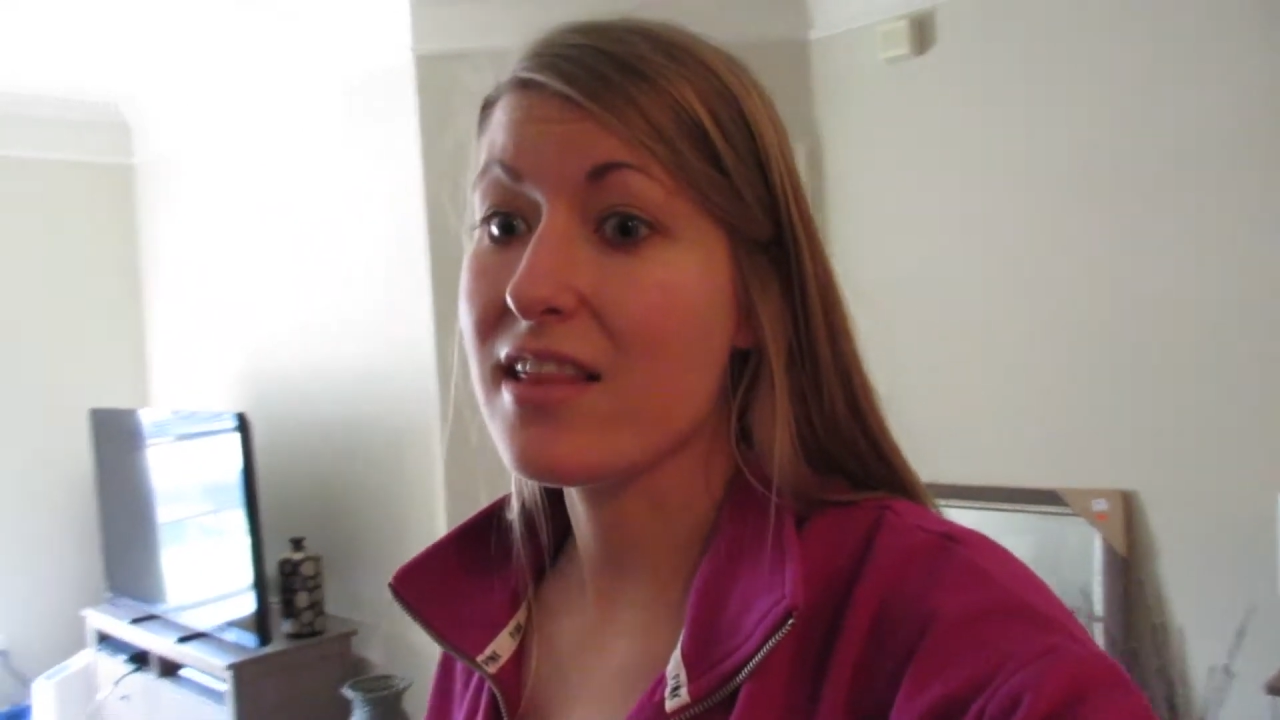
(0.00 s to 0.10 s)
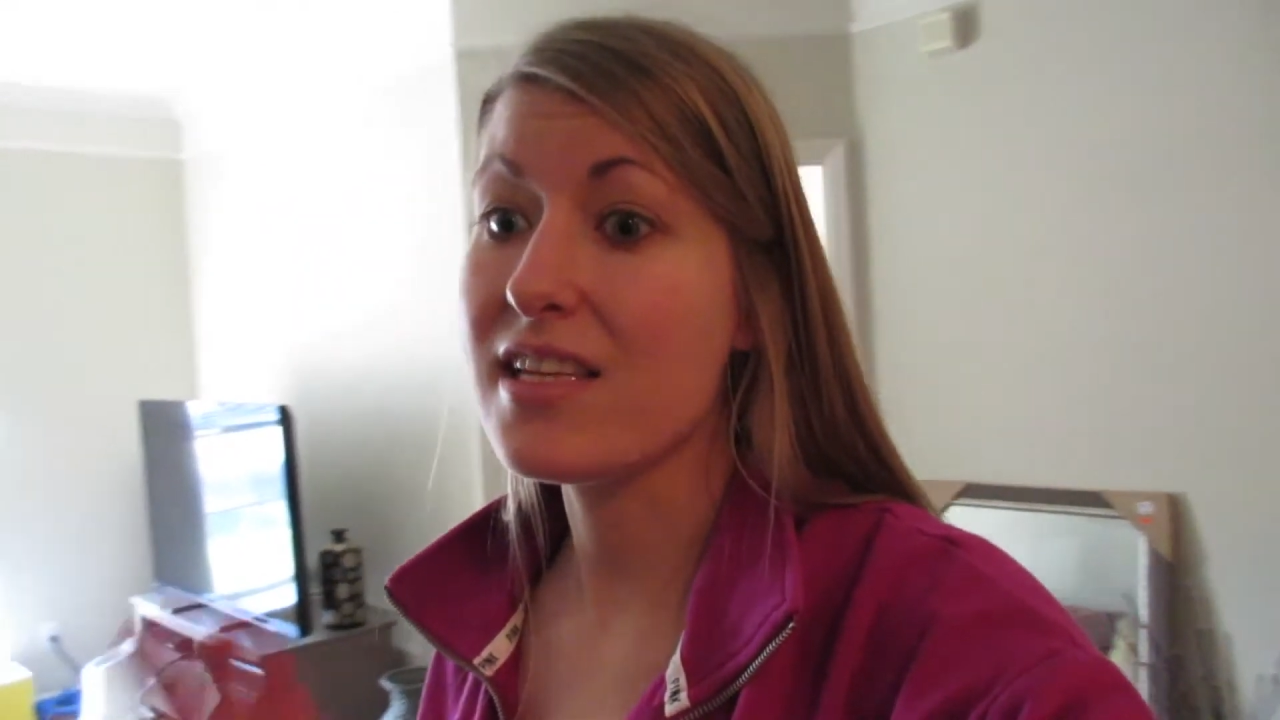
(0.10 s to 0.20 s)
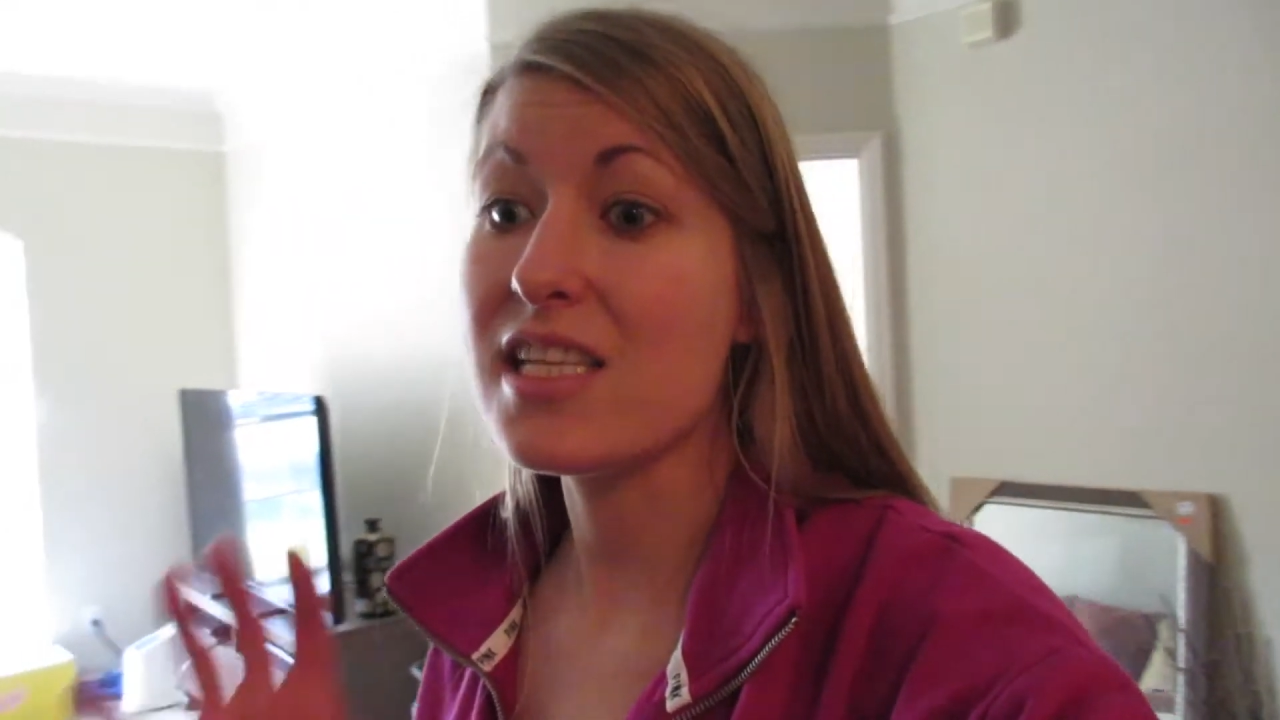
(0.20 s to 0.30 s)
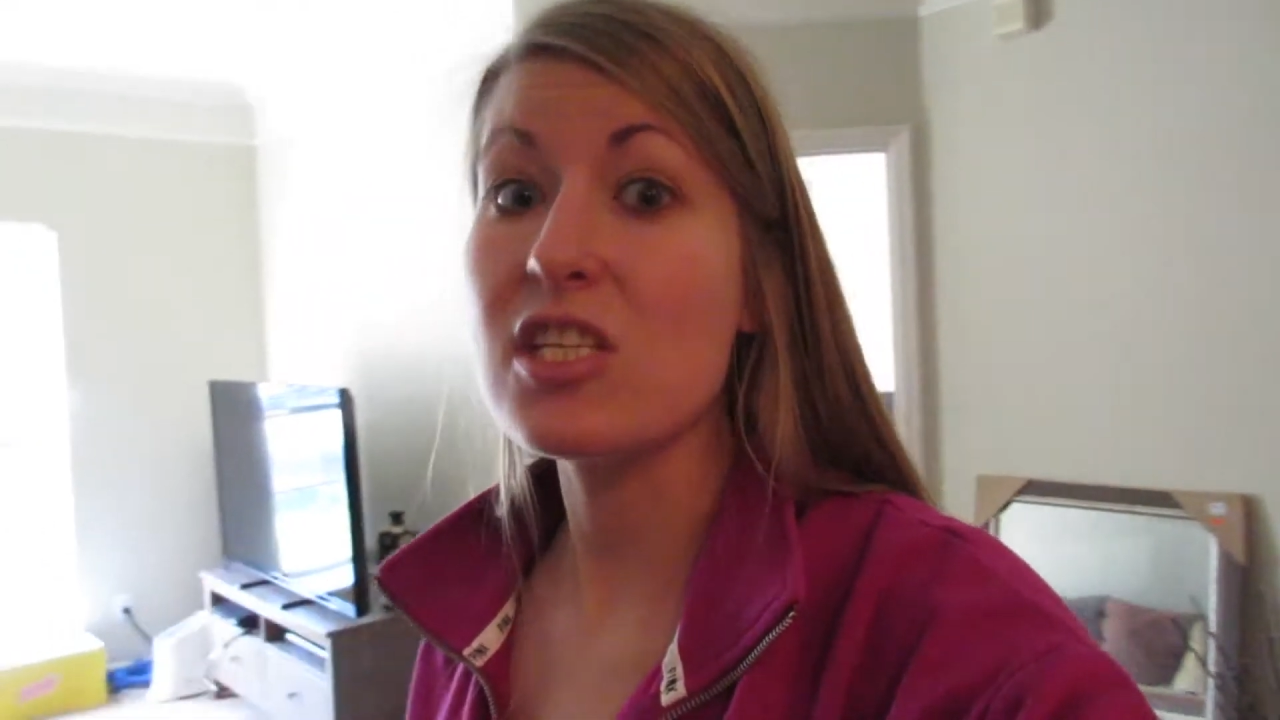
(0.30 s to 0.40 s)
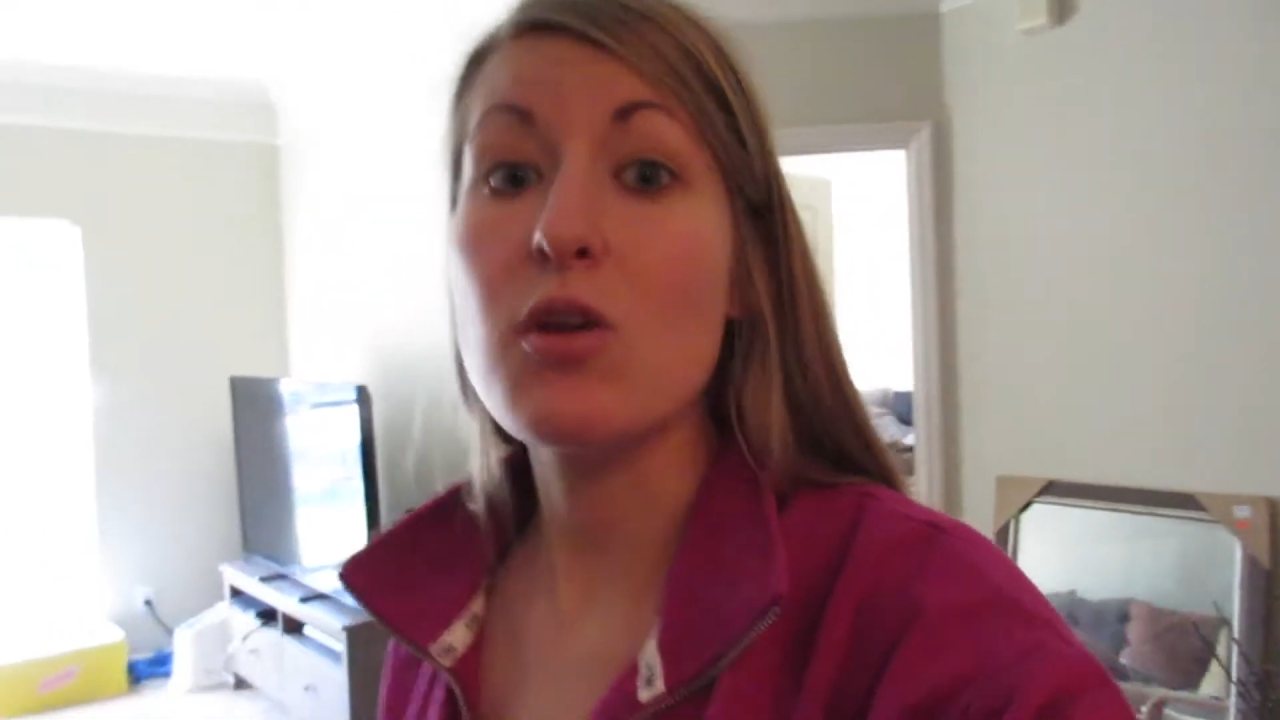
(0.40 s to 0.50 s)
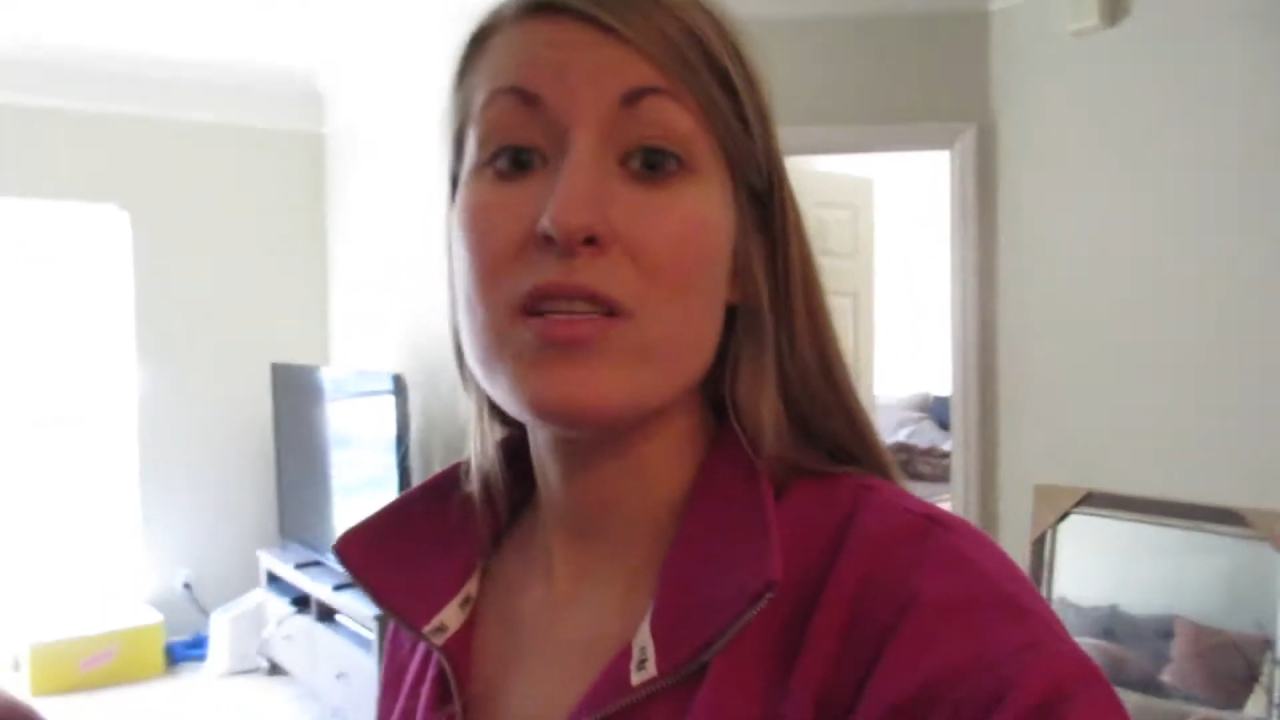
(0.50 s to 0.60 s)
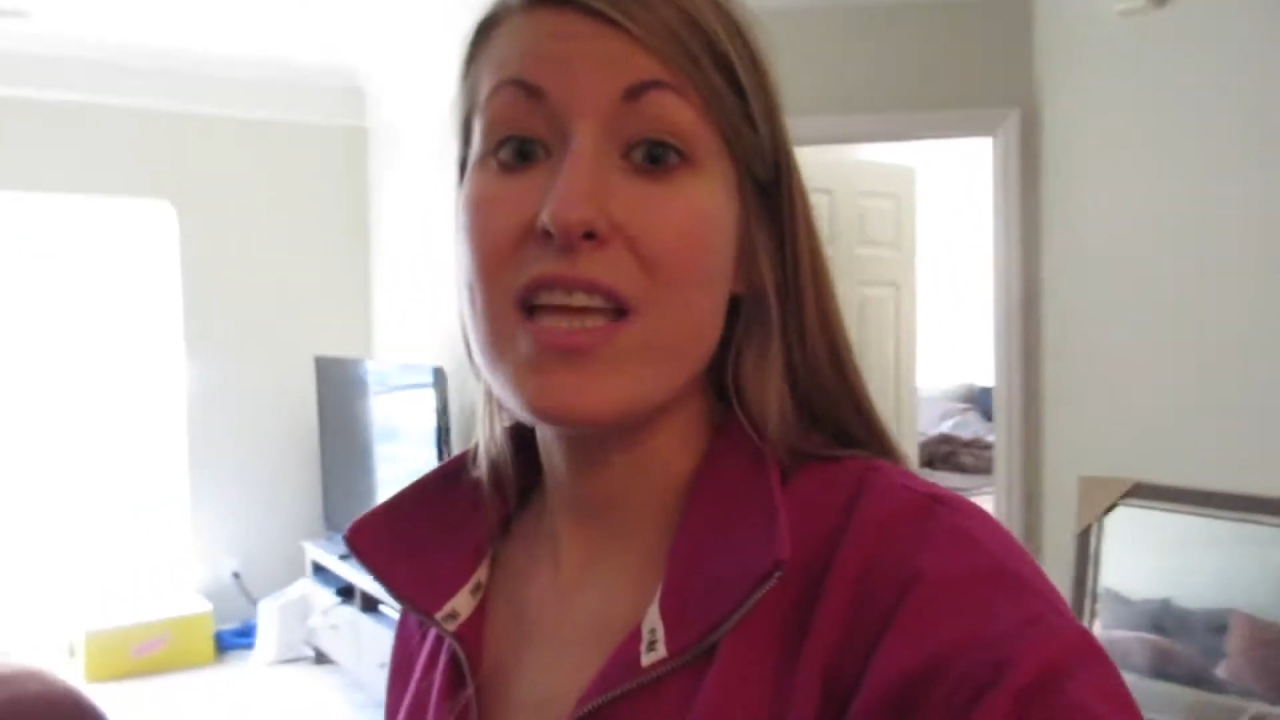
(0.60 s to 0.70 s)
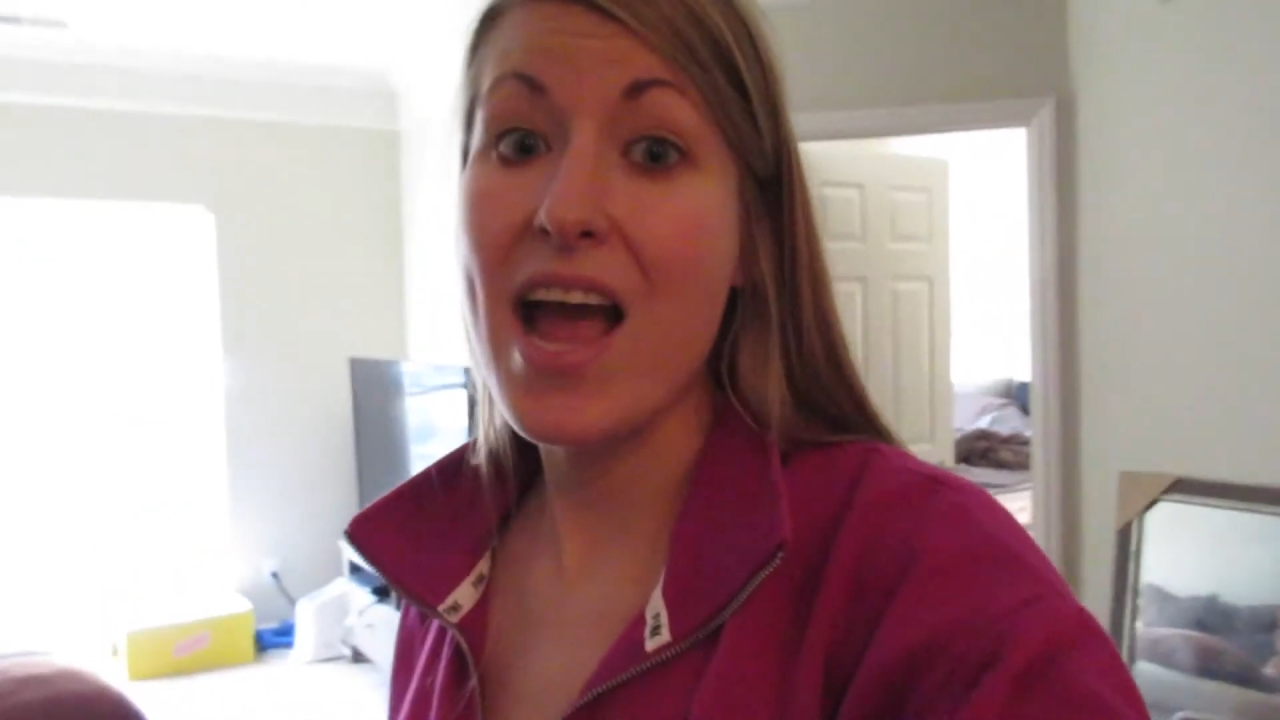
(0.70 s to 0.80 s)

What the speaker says: This is going to